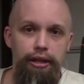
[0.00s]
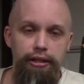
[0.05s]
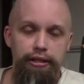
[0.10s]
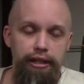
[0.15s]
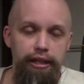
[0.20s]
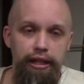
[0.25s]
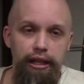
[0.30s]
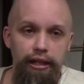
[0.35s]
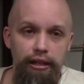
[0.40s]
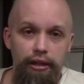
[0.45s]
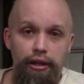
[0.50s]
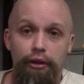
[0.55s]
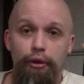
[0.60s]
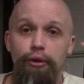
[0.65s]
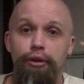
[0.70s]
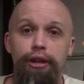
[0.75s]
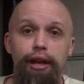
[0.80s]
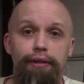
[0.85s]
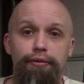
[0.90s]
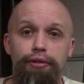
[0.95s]
a kit, and
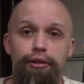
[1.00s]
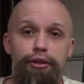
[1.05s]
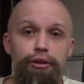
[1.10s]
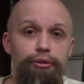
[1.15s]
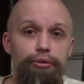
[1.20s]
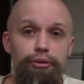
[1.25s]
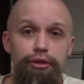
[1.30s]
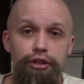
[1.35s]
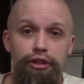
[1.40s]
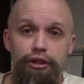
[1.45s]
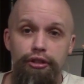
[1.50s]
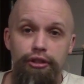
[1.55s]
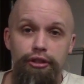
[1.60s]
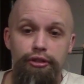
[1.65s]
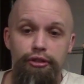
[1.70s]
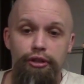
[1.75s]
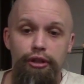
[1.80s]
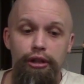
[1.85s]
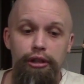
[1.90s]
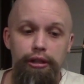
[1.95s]
all you have to do is just
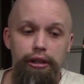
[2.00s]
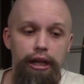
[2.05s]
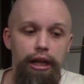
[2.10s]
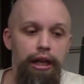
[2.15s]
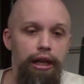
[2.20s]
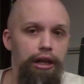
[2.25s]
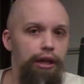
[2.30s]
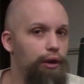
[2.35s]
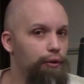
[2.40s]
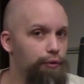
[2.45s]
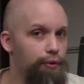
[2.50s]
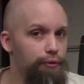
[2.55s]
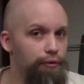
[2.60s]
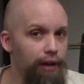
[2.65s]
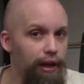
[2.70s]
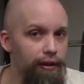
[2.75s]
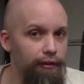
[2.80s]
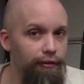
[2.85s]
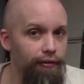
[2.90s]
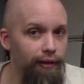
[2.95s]
install it. If you've
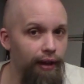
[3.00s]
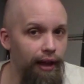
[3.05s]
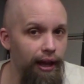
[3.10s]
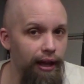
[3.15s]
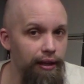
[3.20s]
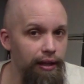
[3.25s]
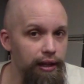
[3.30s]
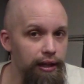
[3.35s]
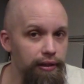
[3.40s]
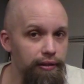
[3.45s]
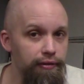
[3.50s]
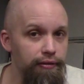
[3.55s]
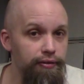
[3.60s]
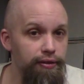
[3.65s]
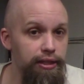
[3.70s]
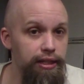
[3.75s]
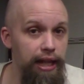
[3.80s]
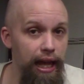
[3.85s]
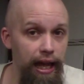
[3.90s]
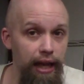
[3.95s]
got a
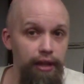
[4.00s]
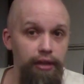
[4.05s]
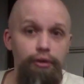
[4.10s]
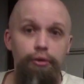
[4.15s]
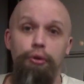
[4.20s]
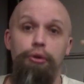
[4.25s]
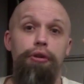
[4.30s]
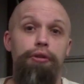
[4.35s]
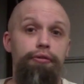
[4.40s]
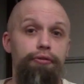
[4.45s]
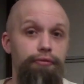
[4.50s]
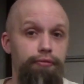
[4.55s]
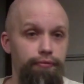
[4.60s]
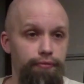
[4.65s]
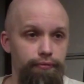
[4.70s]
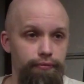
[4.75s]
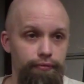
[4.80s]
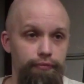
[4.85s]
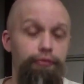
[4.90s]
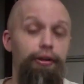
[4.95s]
510 or a
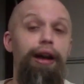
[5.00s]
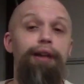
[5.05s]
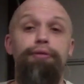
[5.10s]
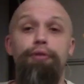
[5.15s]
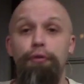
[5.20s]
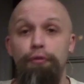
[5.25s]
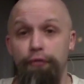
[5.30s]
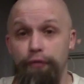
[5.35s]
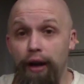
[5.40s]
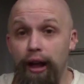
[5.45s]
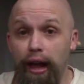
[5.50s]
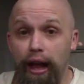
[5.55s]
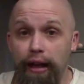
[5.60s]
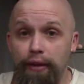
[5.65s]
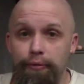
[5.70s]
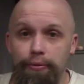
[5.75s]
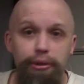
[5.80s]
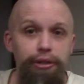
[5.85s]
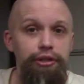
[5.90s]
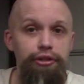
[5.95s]

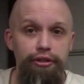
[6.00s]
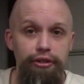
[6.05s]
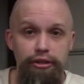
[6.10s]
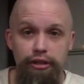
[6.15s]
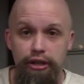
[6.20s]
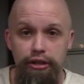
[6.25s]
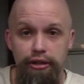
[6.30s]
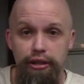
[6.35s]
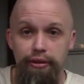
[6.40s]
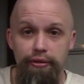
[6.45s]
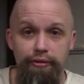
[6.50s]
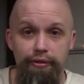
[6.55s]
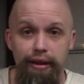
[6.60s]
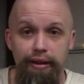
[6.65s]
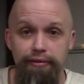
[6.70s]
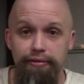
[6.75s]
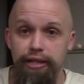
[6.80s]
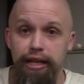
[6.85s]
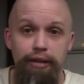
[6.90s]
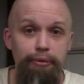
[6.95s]
505, which is essentially a
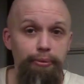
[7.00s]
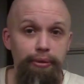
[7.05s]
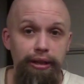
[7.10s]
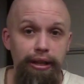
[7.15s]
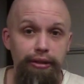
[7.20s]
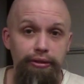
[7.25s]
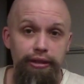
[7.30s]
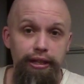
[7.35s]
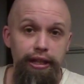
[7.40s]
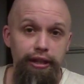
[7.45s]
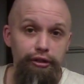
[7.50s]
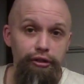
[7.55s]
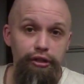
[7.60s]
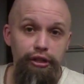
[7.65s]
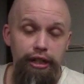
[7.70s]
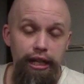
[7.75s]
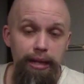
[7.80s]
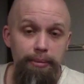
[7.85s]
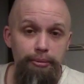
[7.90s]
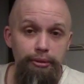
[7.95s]
510 without the extra
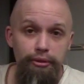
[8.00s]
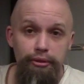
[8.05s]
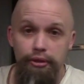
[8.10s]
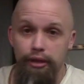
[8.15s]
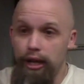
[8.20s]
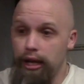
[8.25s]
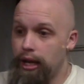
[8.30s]
tables,